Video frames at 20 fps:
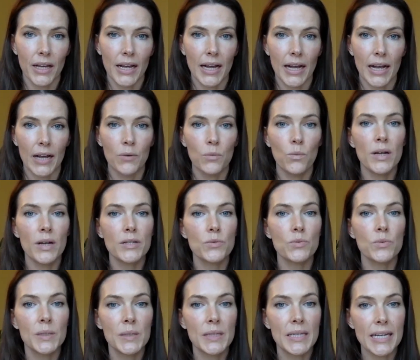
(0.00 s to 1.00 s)
And what's
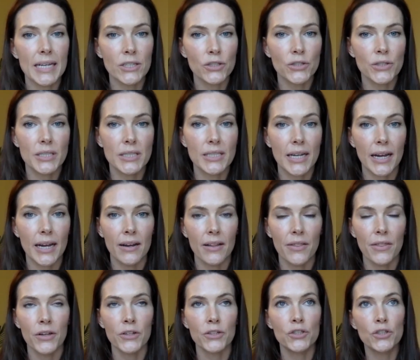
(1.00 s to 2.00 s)
really interesting,
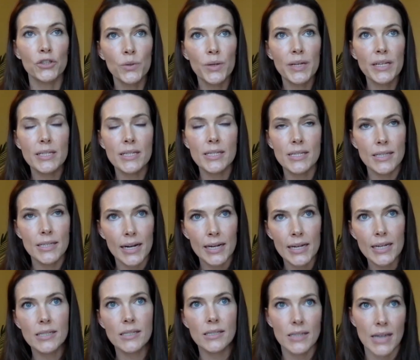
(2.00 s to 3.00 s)
they're doing
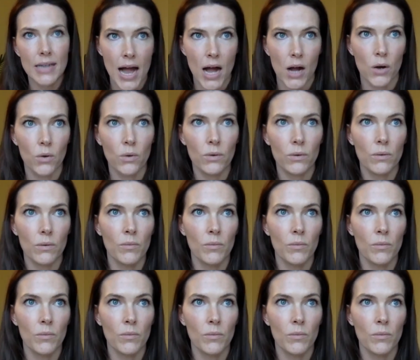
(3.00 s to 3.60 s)
studies now,